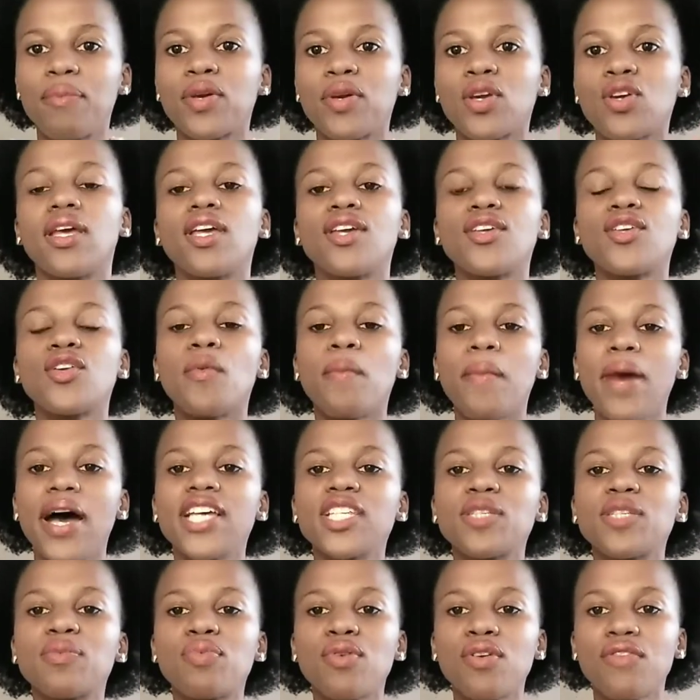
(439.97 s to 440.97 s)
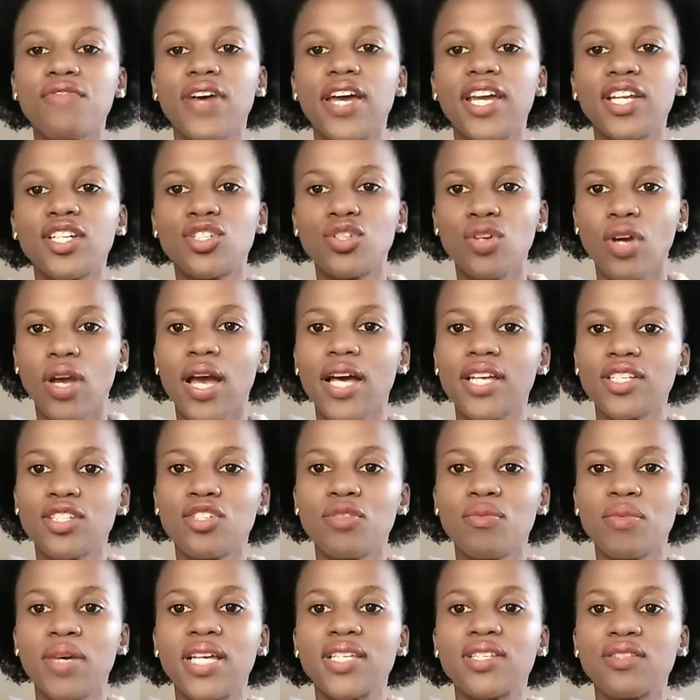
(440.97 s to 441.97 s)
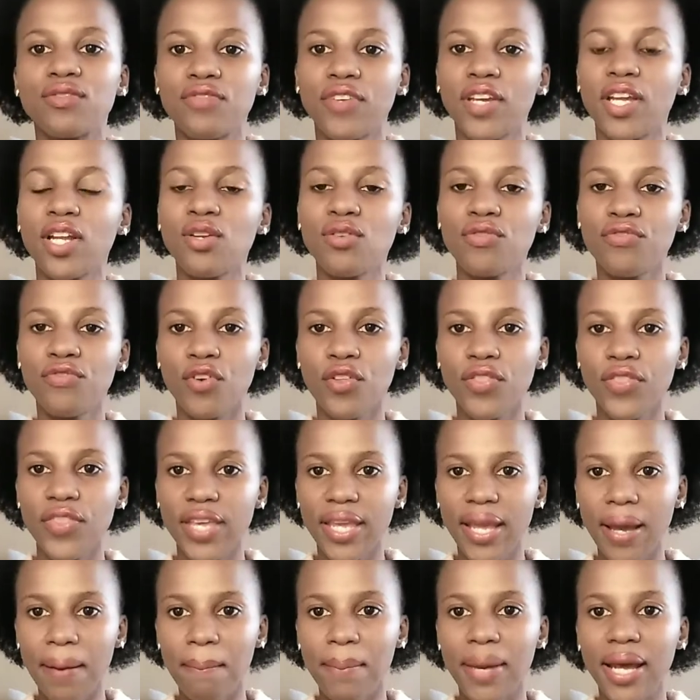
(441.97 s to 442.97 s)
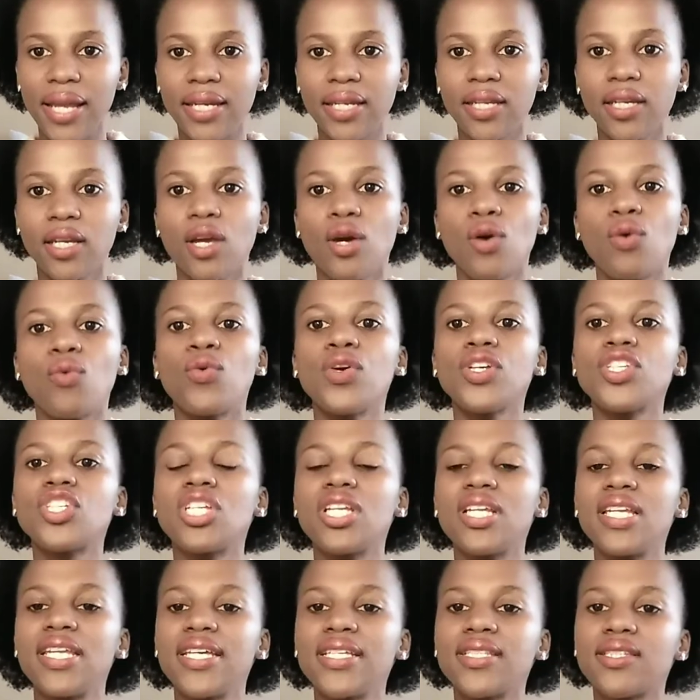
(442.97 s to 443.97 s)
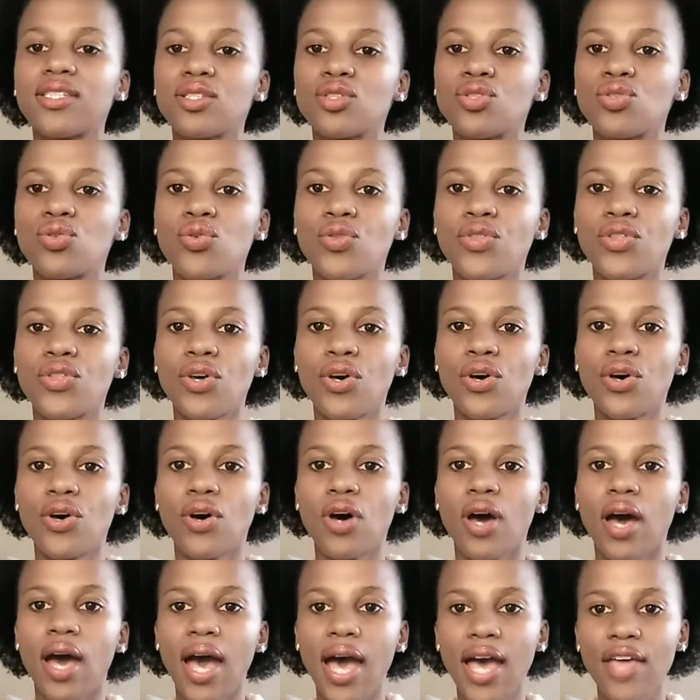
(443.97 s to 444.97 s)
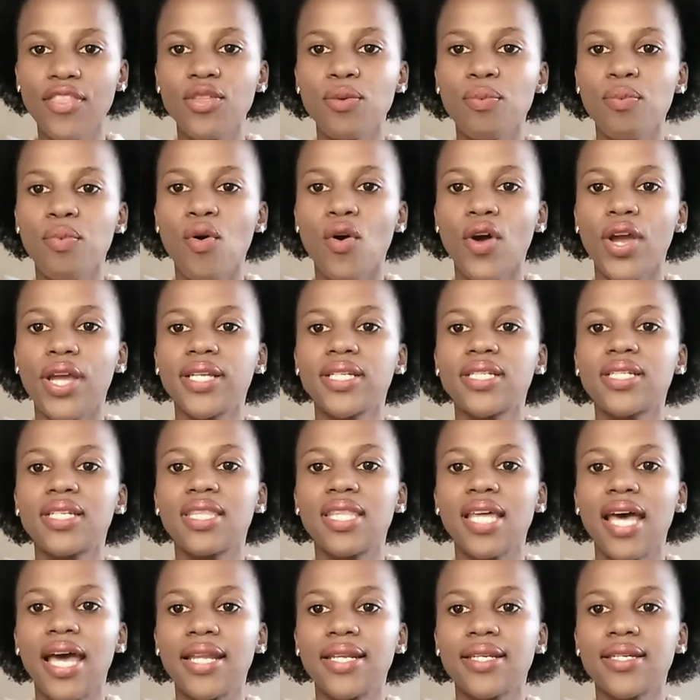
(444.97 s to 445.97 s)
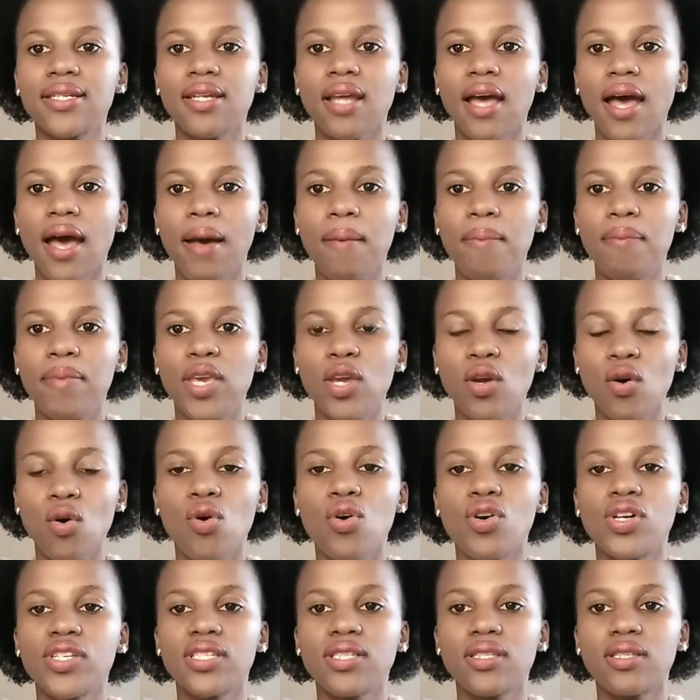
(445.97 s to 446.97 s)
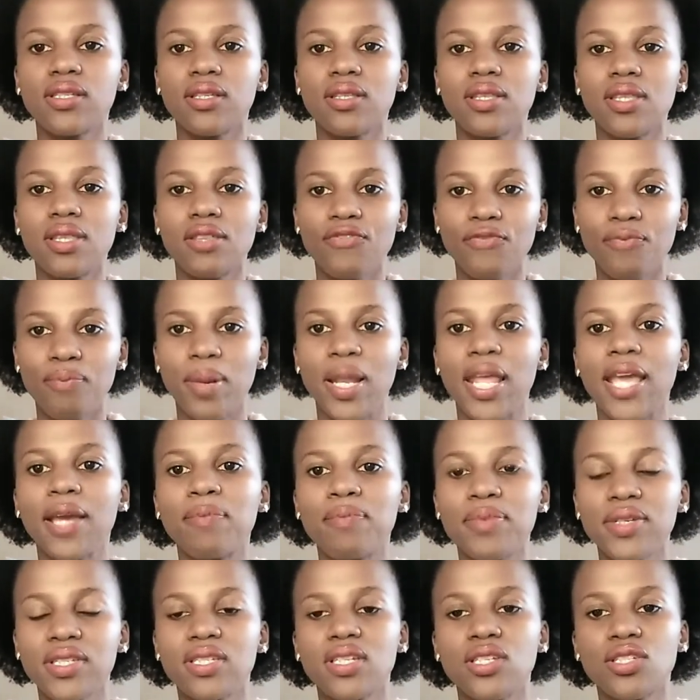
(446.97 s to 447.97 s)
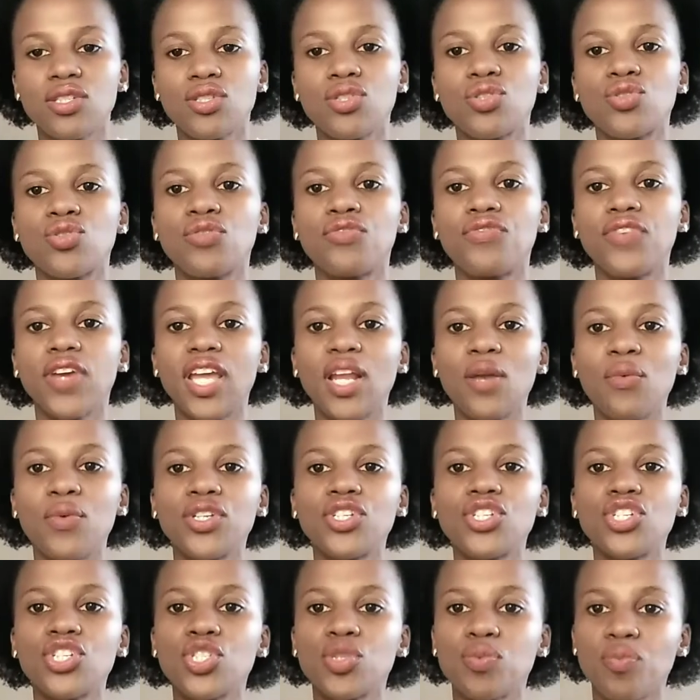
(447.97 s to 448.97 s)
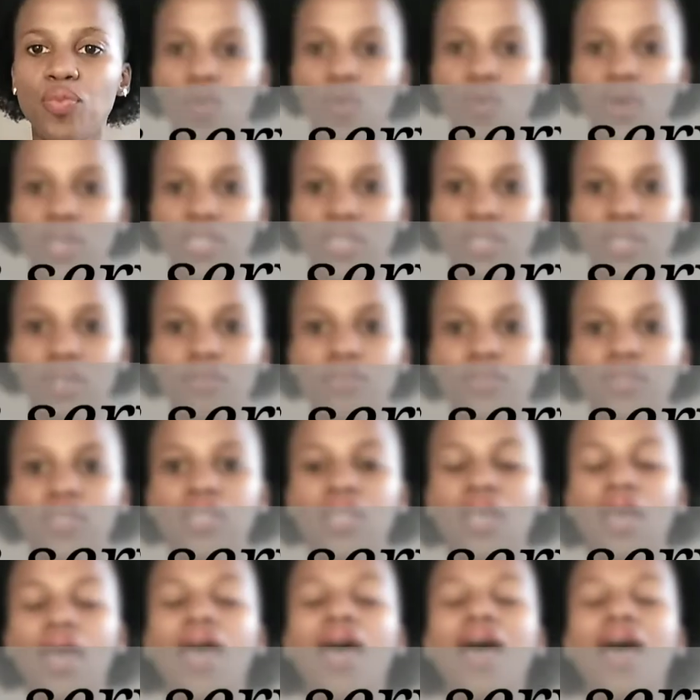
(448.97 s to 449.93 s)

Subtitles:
Because you must provide your customers value for their money, which leads to the other point that may cause Black businesses to fail, which is poor service.